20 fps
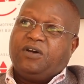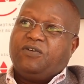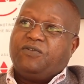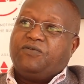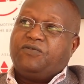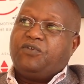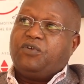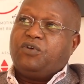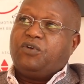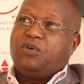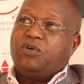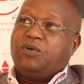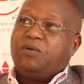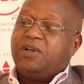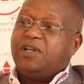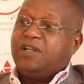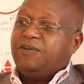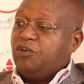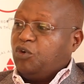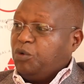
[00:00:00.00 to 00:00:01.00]
For
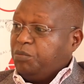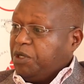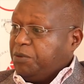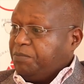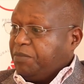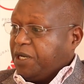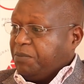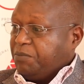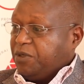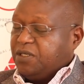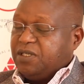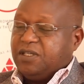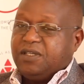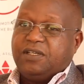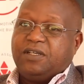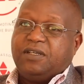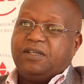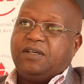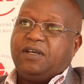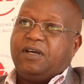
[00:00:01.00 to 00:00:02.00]
development permit,
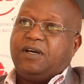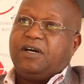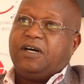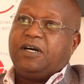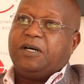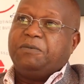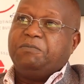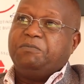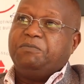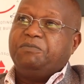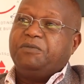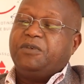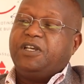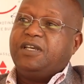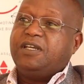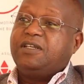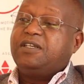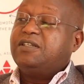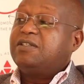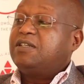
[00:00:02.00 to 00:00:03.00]

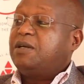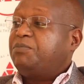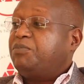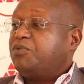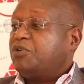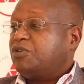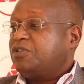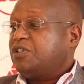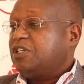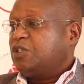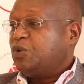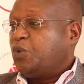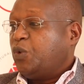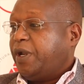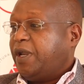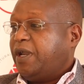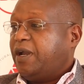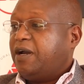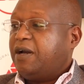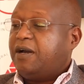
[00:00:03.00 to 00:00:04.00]
it is a process
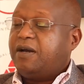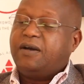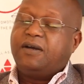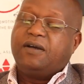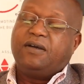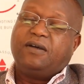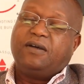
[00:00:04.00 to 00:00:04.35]
where